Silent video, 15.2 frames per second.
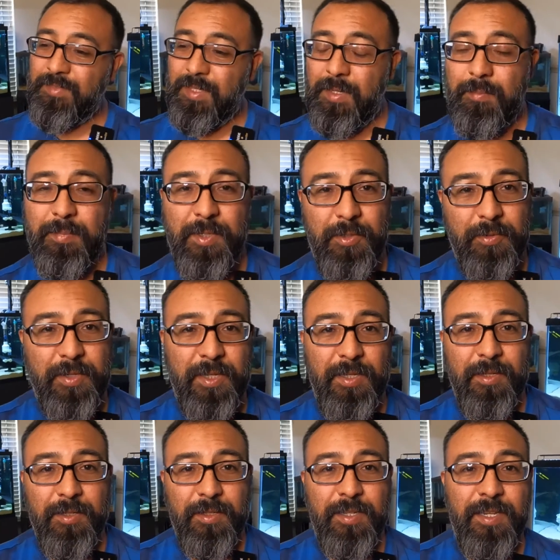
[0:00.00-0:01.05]
a
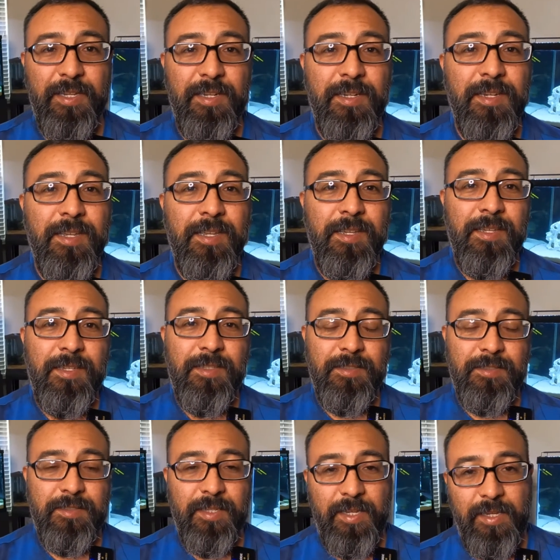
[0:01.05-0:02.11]
milky looking
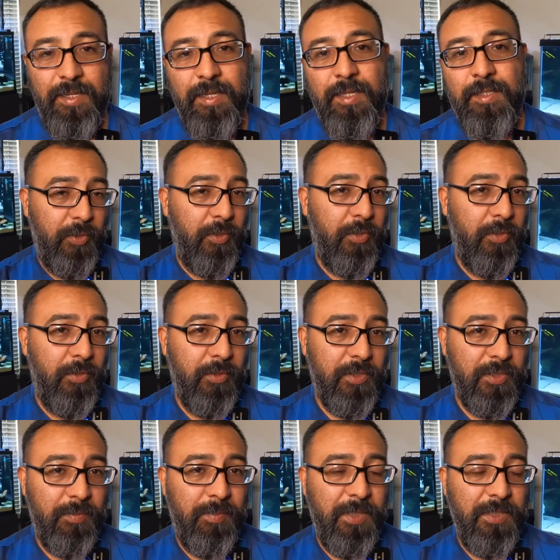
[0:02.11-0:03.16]
tank. Your
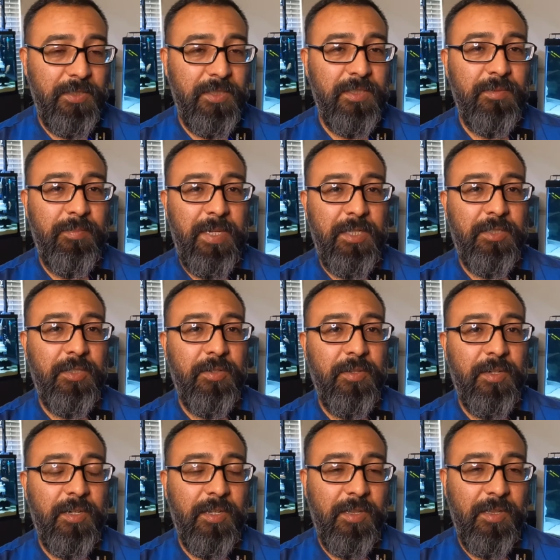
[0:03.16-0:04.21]
sponges, make sure
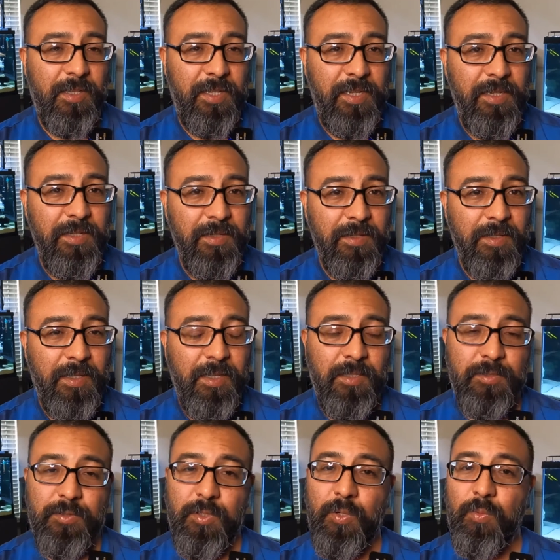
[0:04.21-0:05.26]
they're clean.
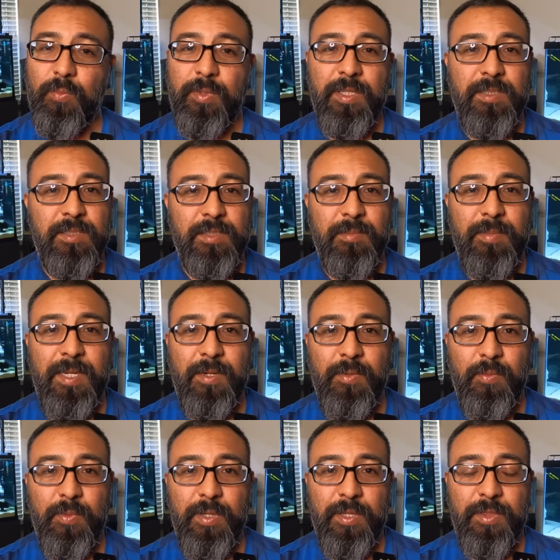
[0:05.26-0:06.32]
Don't rinse them
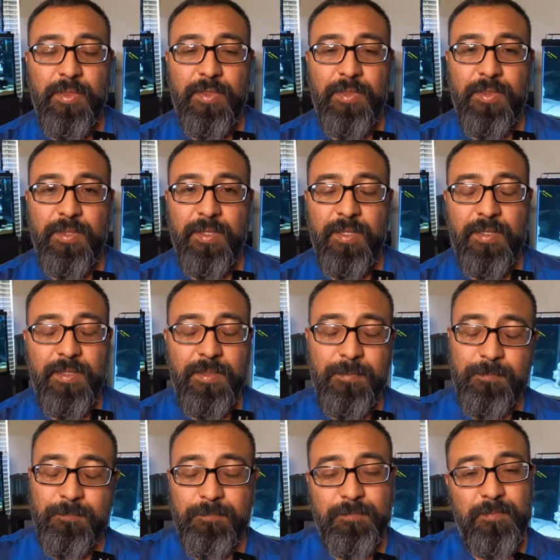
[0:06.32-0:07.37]
out with
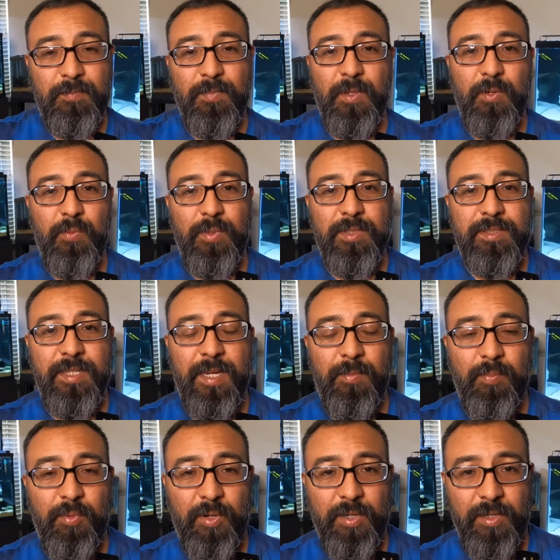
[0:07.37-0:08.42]

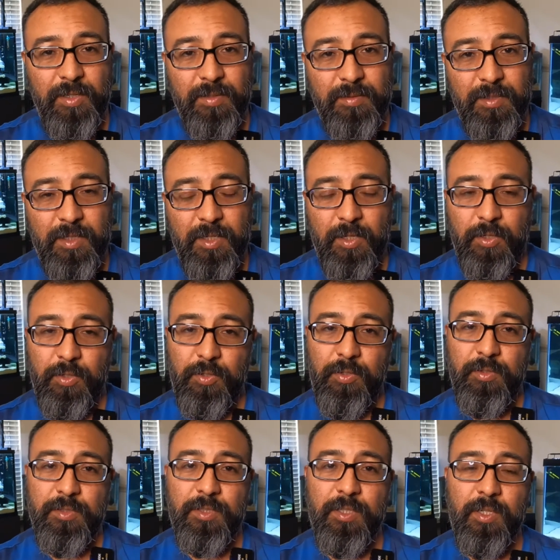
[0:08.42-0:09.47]
tap water.
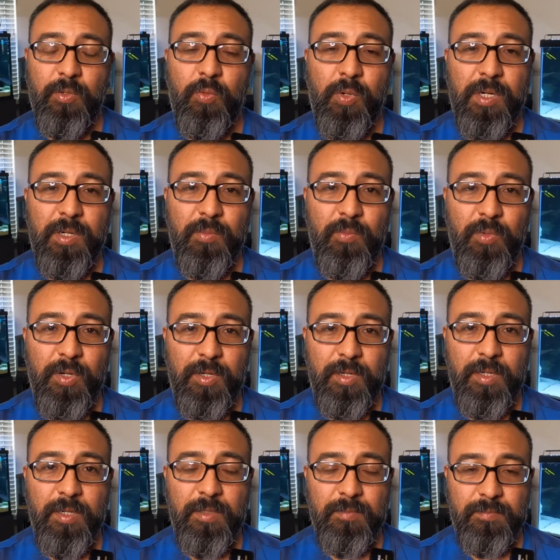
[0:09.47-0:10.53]
Use your aquarium
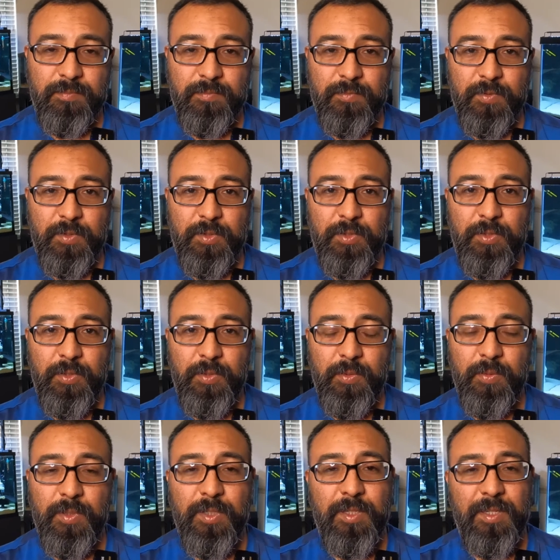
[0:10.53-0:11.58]
water
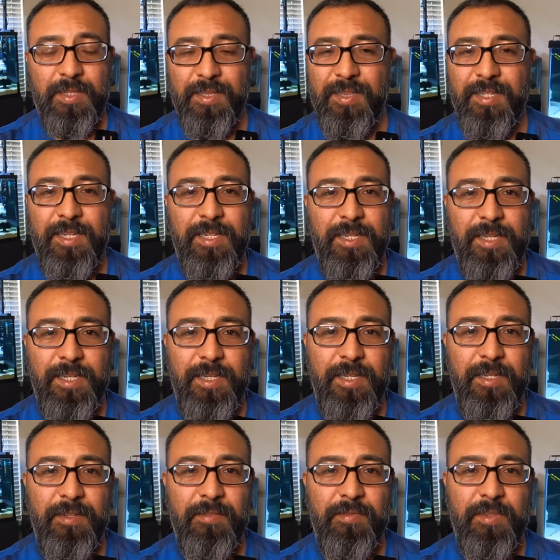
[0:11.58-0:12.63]
to clean
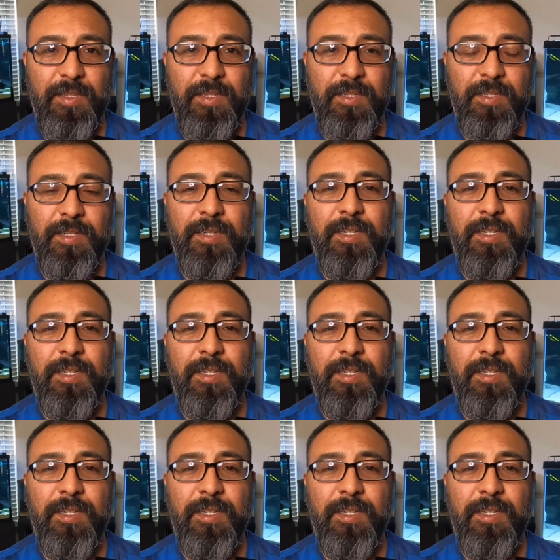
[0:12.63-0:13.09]
any of the